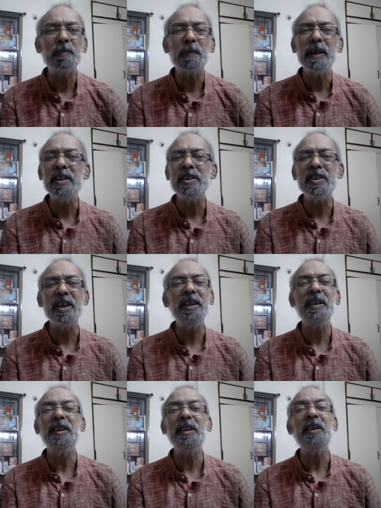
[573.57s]
preach
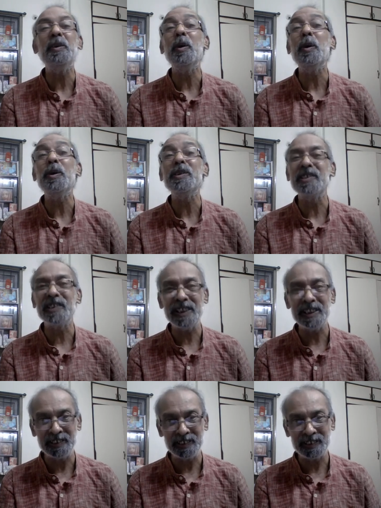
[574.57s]
anything
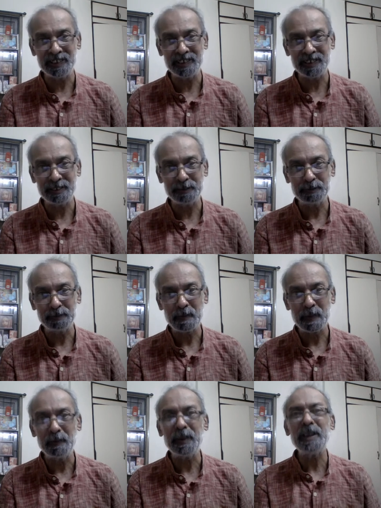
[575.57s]
nonsense.
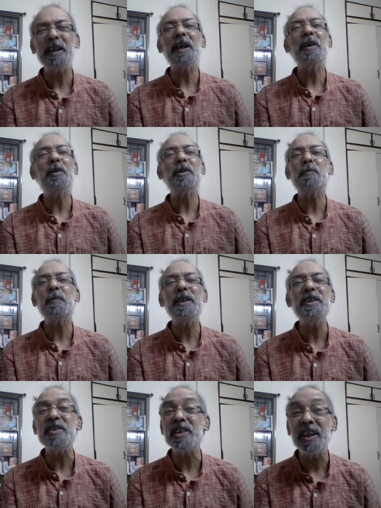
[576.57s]
One cannot
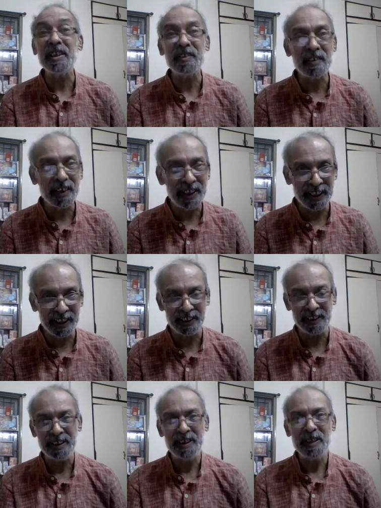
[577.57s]
preach hatred.
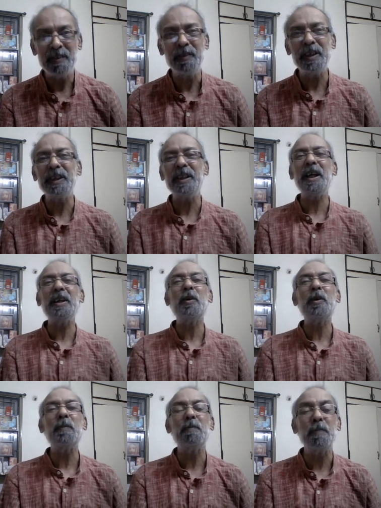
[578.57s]
One cannot
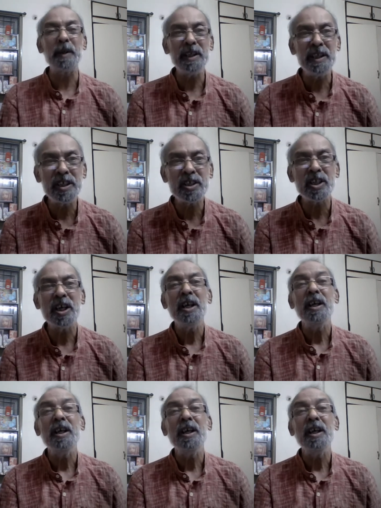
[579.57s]
preach